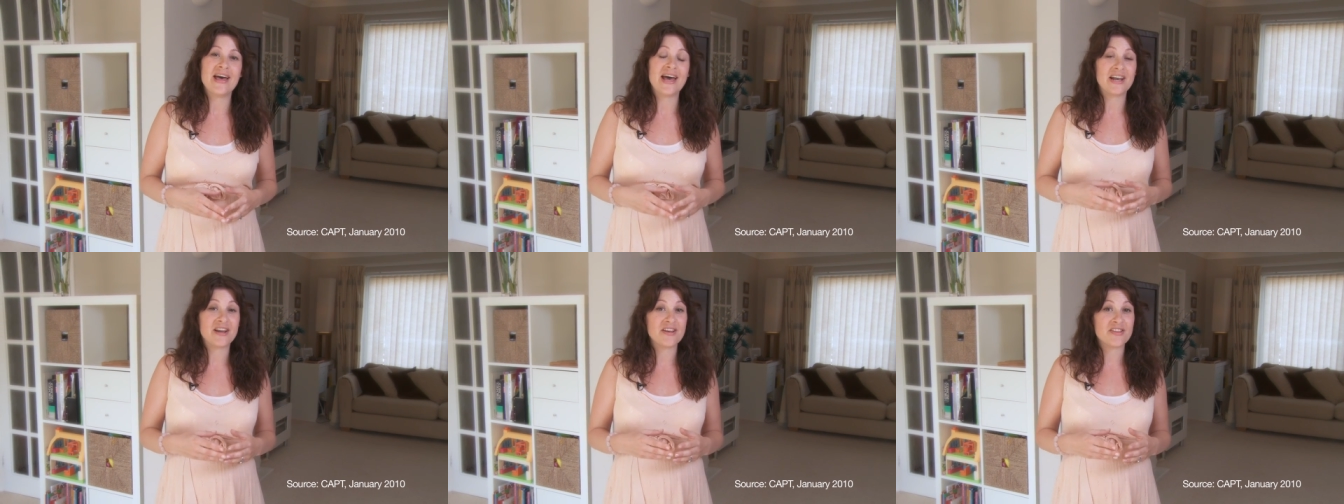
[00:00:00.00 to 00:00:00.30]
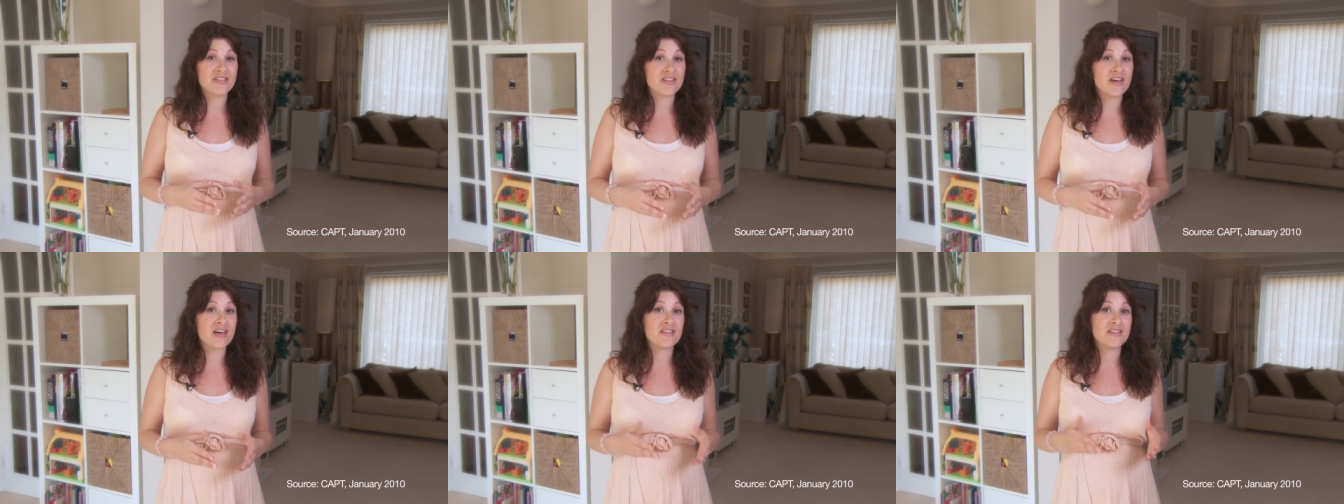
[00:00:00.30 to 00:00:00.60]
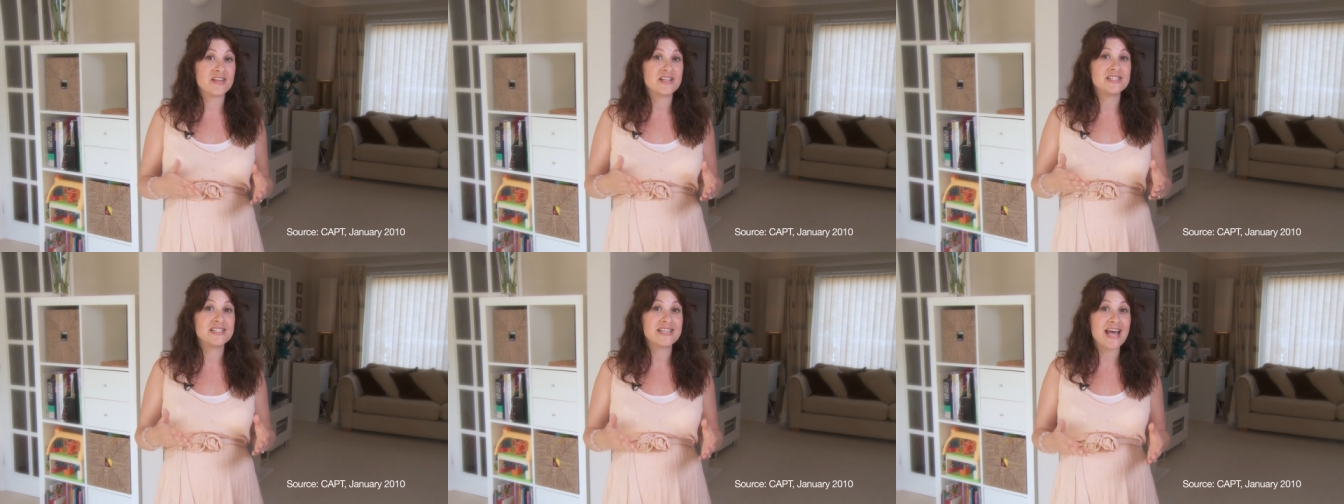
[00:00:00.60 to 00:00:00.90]
and a
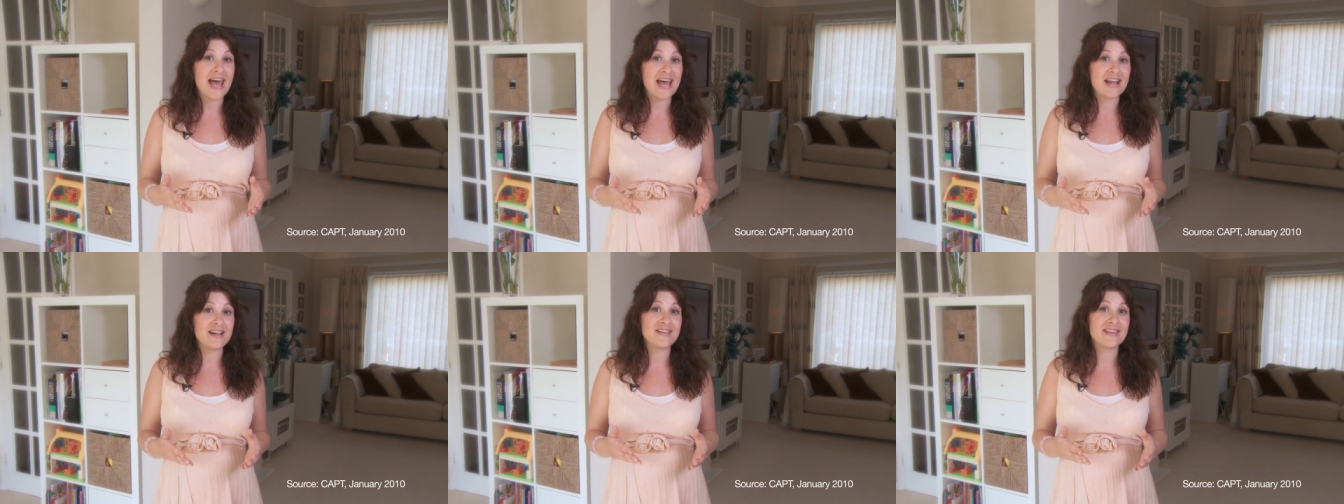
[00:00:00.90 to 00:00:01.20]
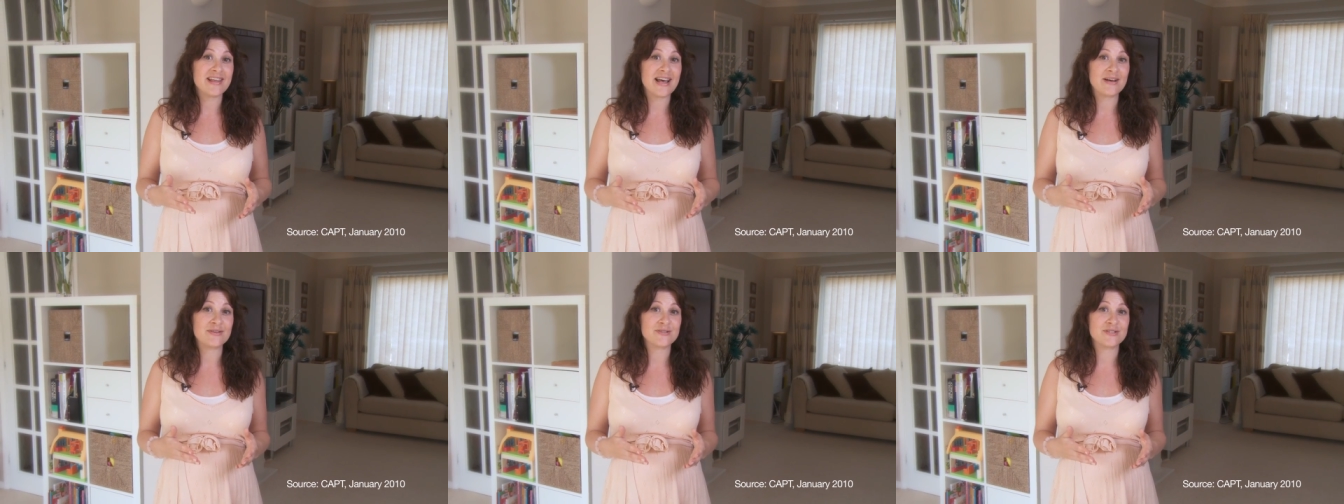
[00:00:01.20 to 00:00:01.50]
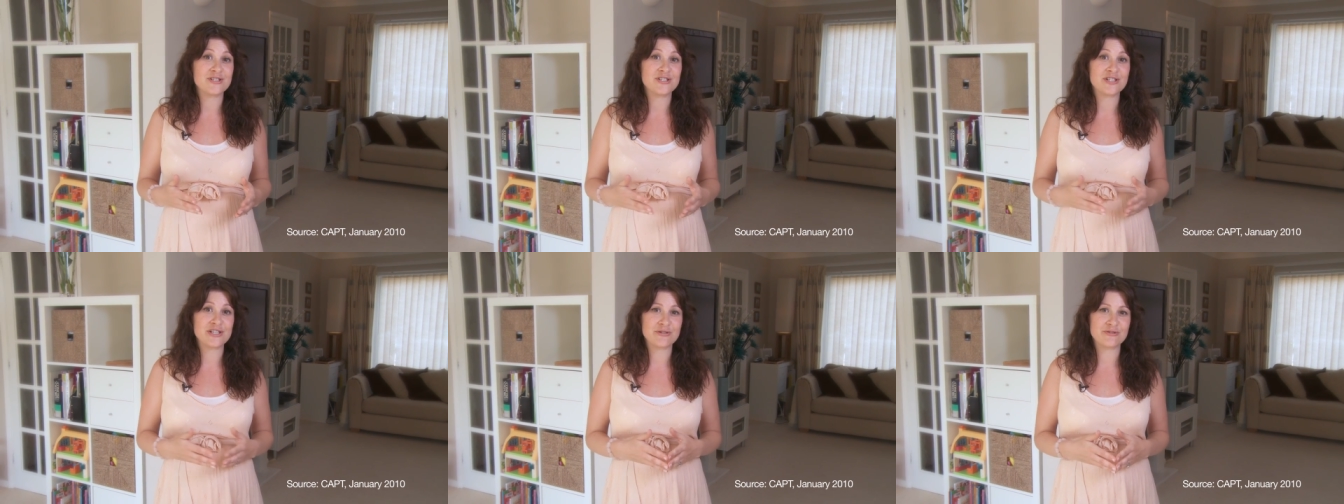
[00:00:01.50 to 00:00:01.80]
further
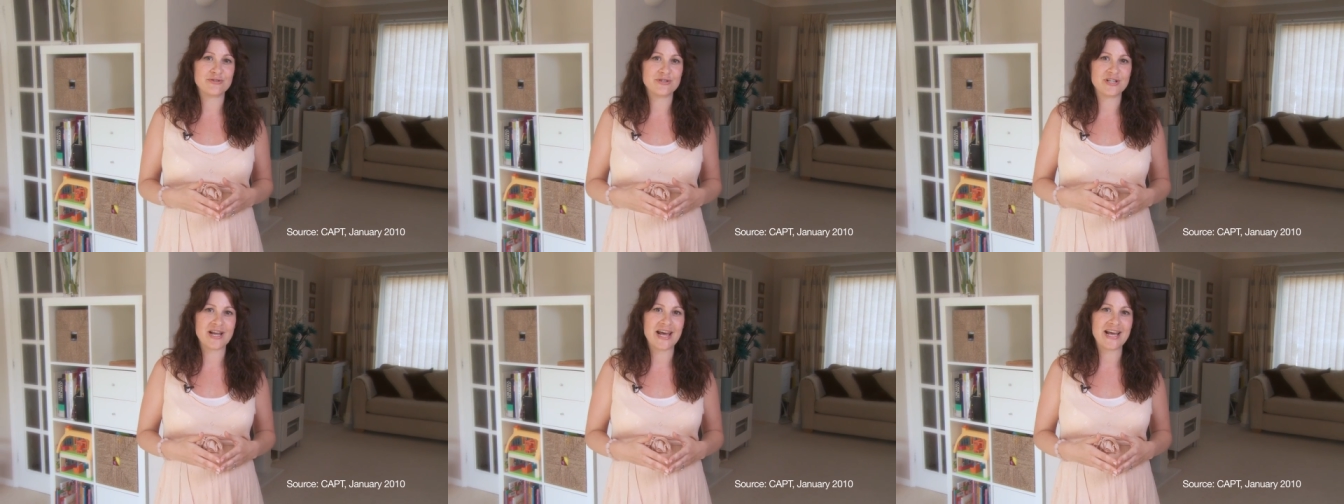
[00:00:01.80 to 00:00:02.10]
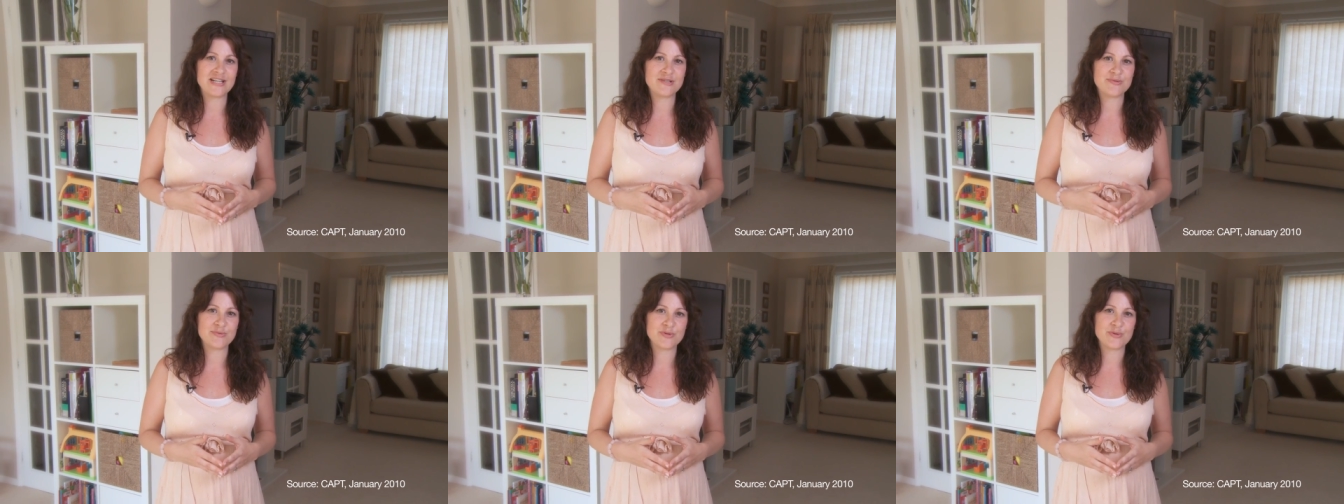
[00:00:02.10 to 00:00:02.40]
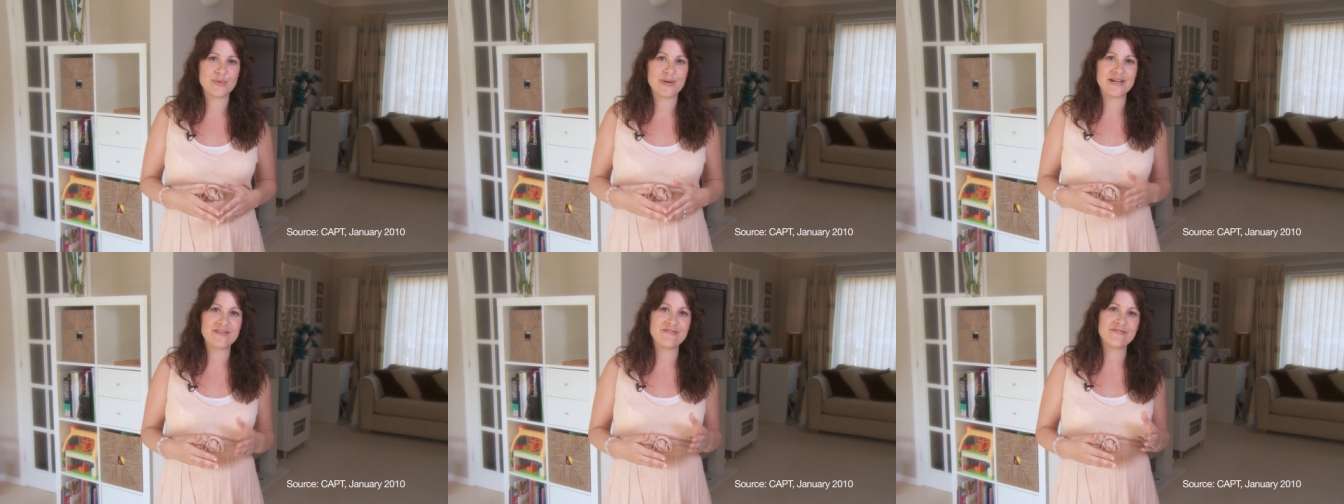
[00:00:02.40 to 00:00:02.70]
10,000 children aged
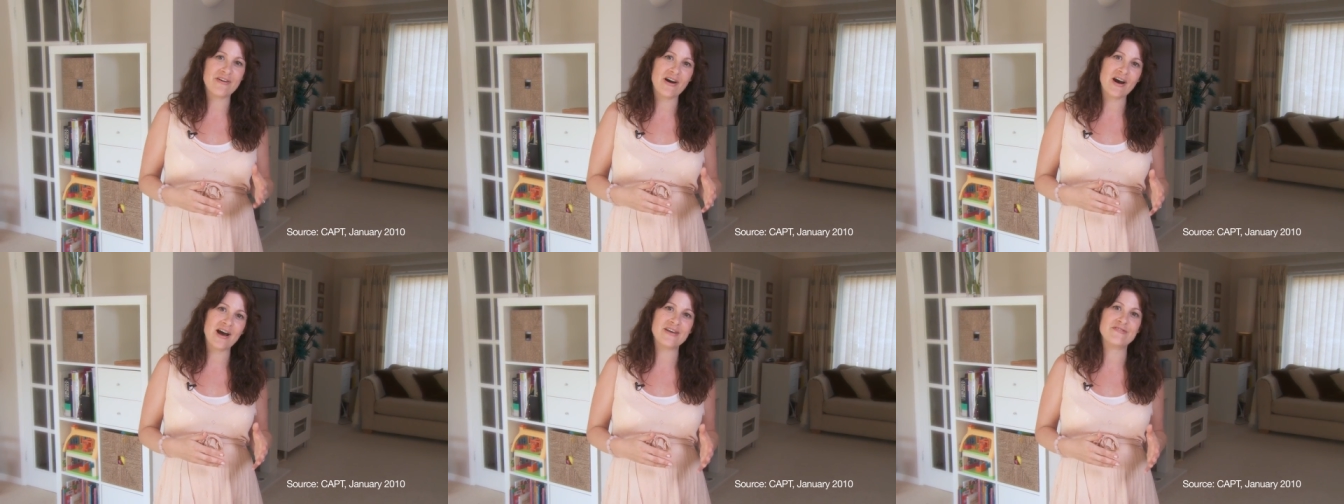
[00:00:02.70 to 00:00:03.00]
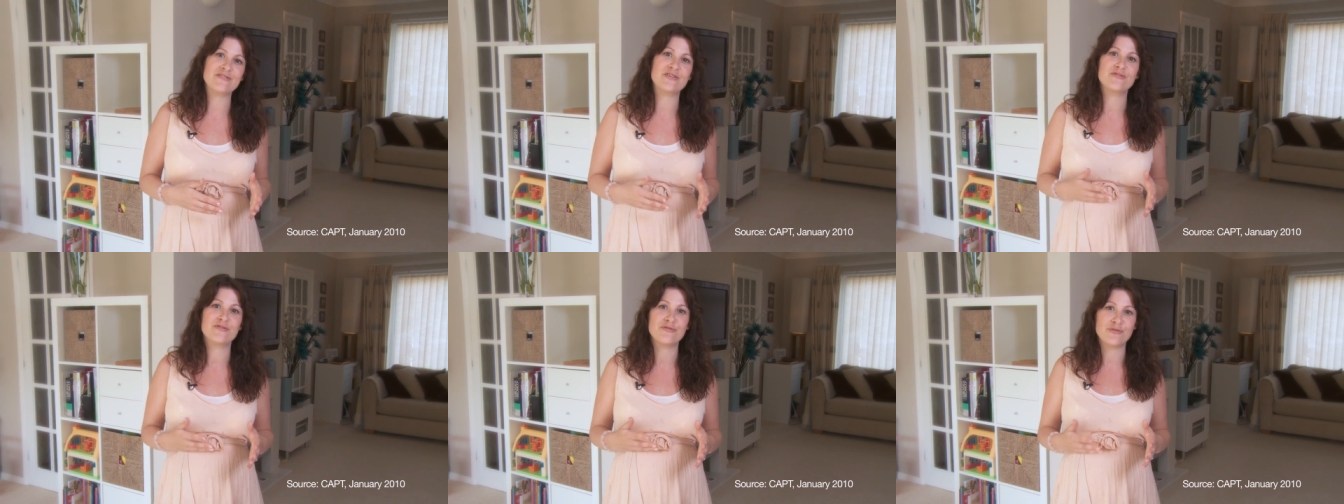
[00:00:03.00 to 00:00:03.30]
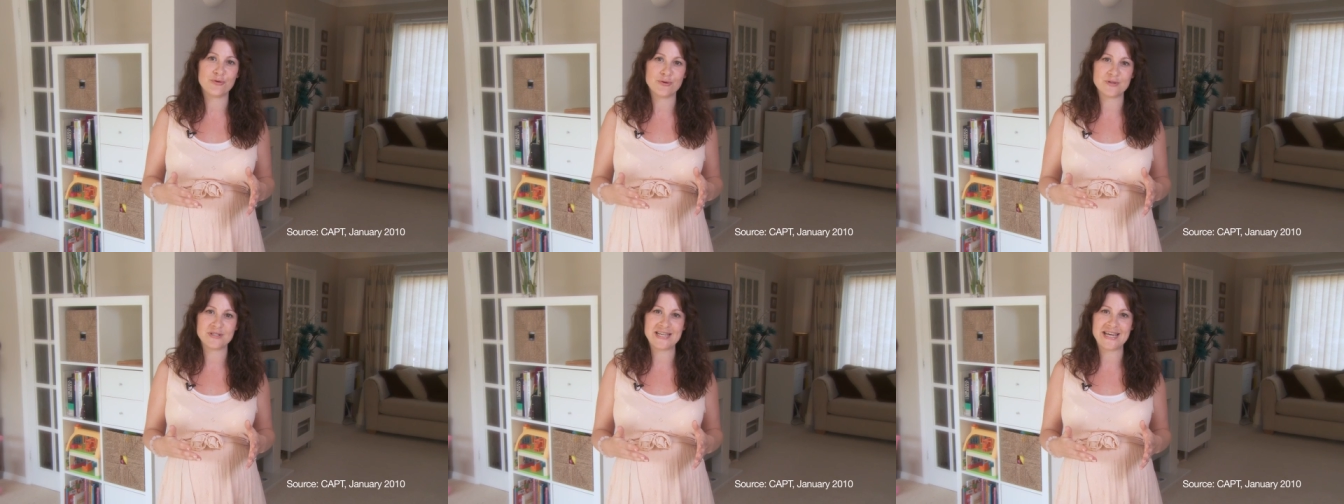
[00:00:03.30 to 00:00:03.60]
between five and
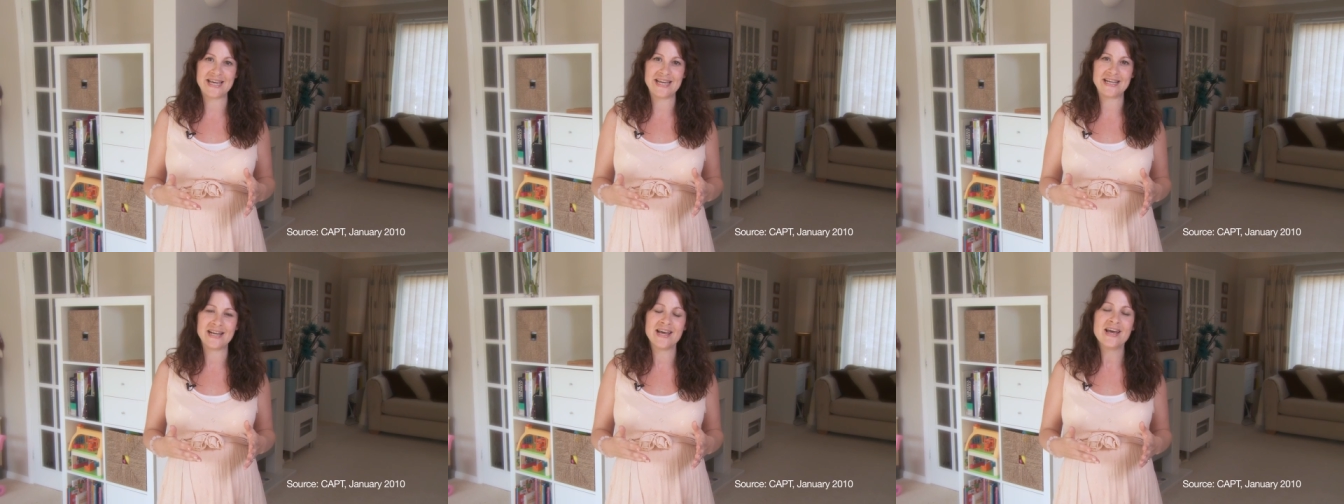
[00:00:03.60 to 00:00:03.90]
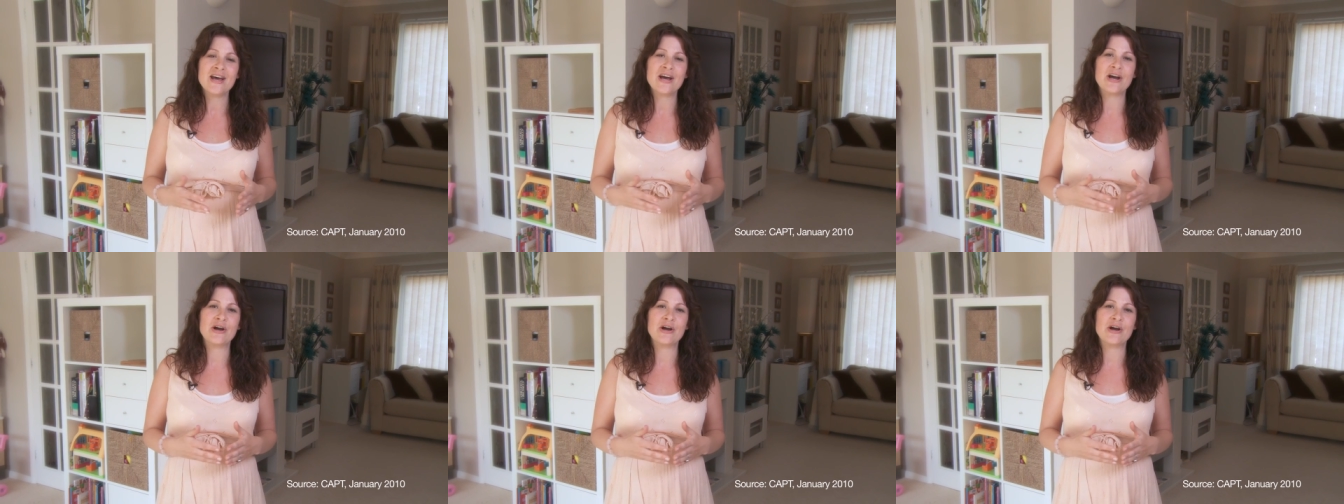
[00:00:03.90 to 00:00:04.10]
14